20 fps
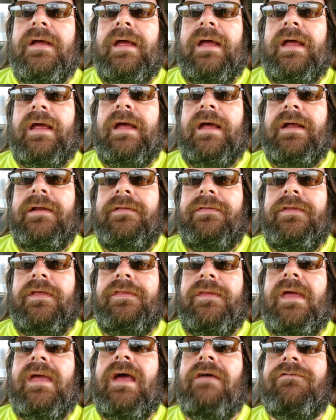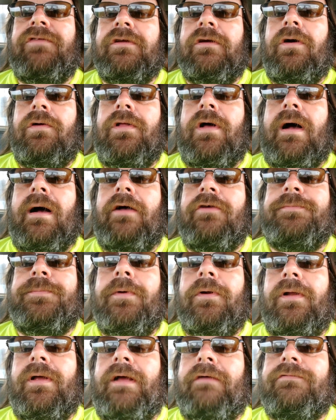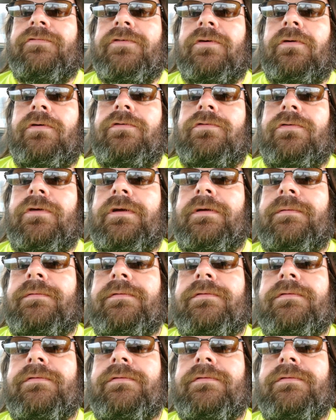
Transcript: and then they have to go to a hospital and have surgery.